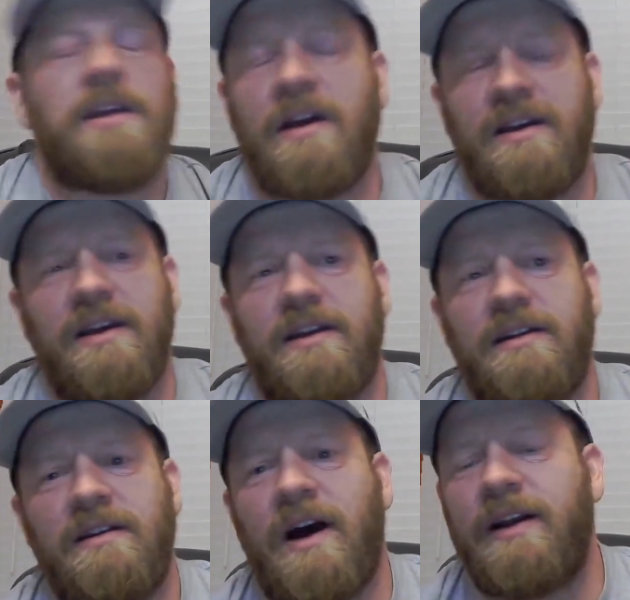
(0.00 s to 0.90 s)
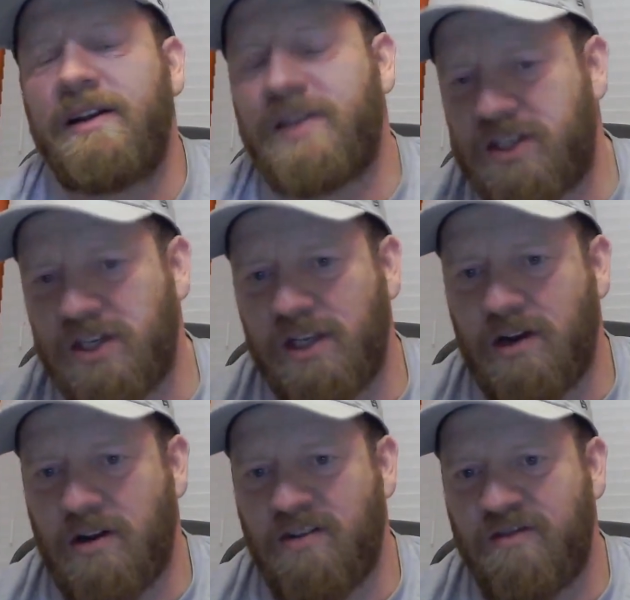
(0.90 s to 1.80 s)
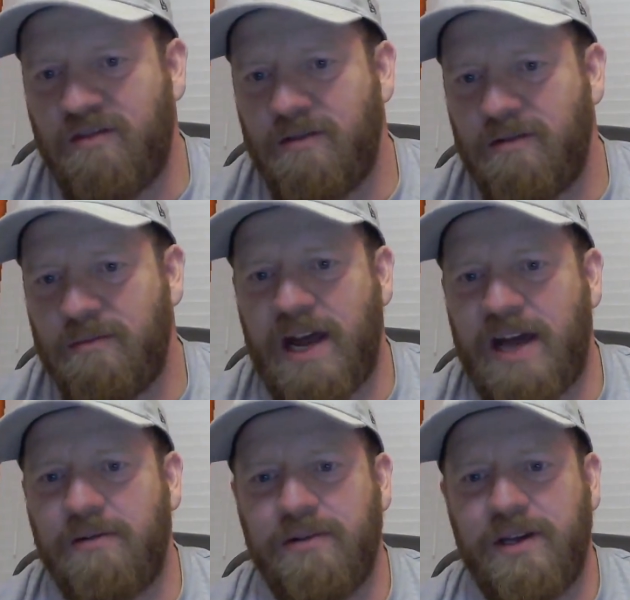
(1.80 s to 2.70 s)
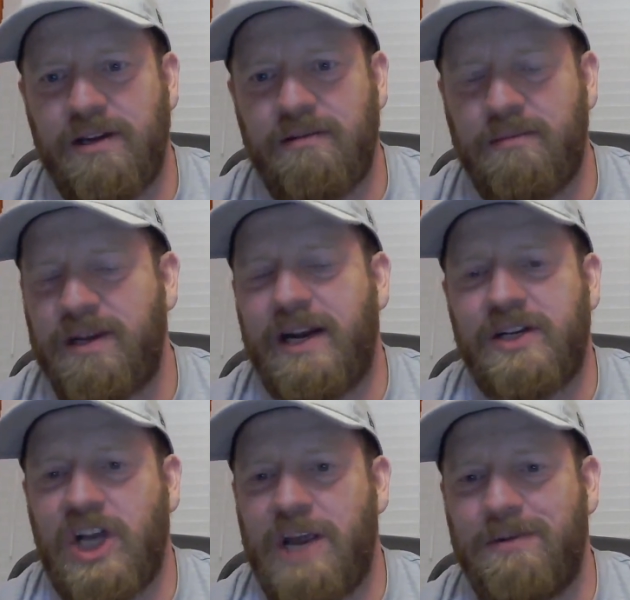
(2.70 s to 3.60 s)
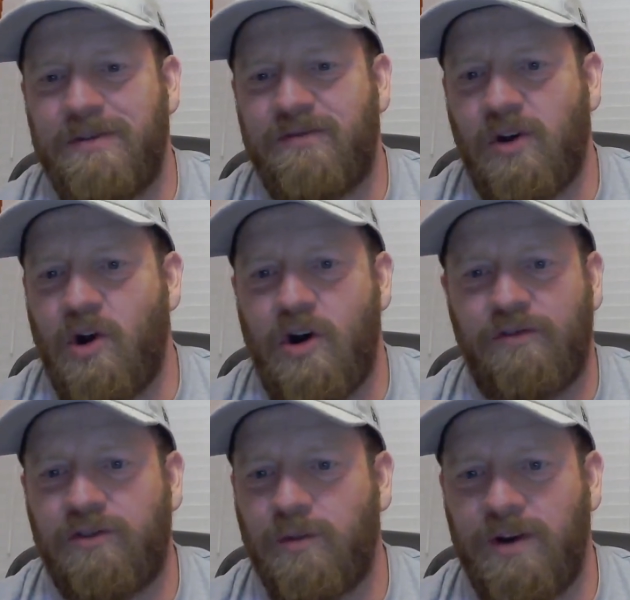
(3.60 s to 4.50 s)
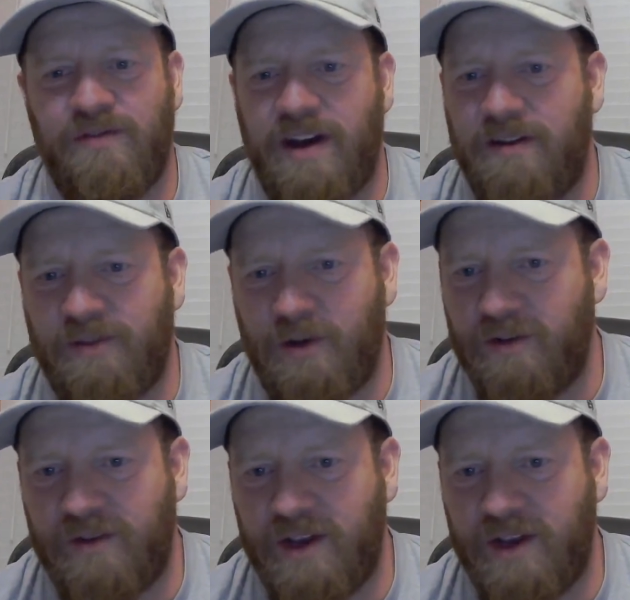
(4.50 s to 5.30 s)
again, not intentionally off, but I don't get bent out of shape if they're off 25, 30 feet.